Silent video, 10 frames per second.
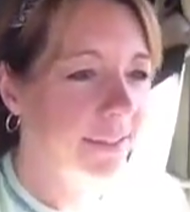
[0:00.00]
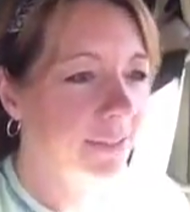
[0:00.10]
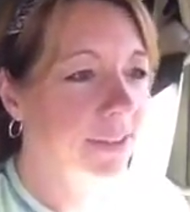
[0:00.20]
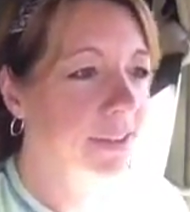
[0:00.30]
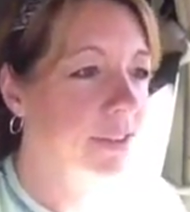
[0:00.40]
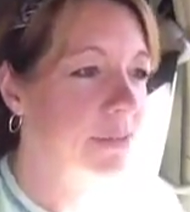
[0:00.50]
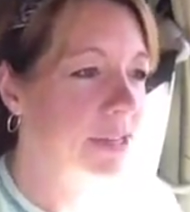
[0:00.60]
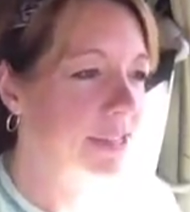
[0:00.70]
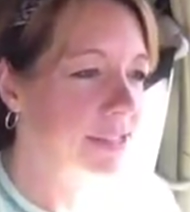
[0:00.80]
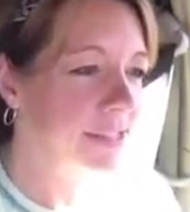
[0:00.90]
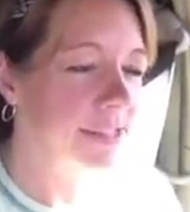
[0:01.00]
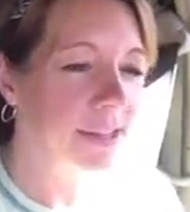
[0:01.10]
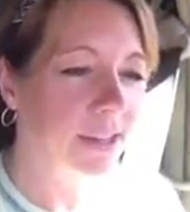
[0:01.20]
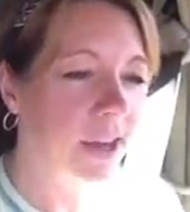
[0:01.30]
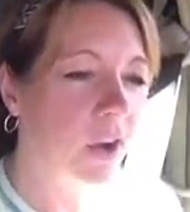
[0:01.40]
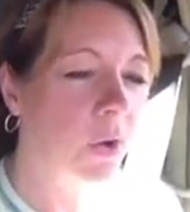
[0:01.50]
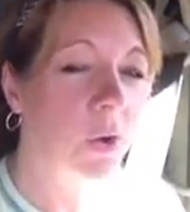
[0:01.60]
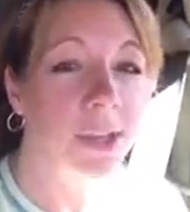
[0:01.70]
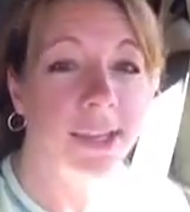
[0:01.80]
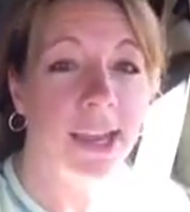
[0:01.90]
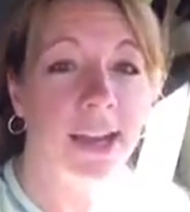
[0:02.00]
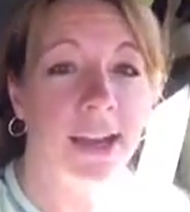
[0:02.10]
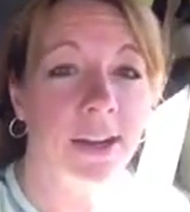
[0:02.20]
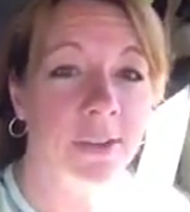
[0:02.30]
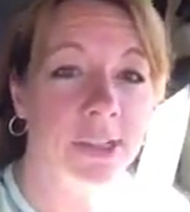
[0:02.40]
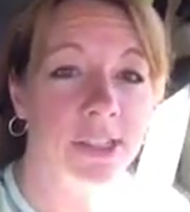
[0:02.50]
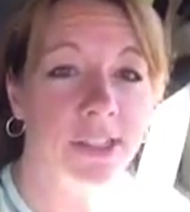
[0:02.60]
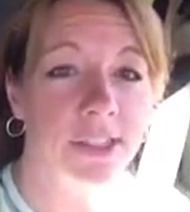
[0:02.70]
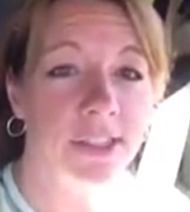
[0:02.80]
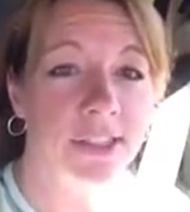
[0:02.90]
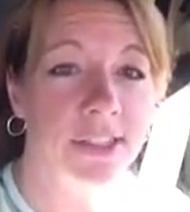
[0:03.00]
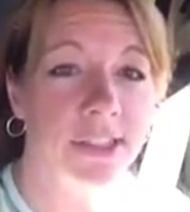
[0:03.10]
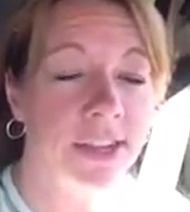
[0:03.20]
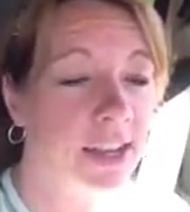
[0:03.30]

really makes you think, holy cow, it's a good thing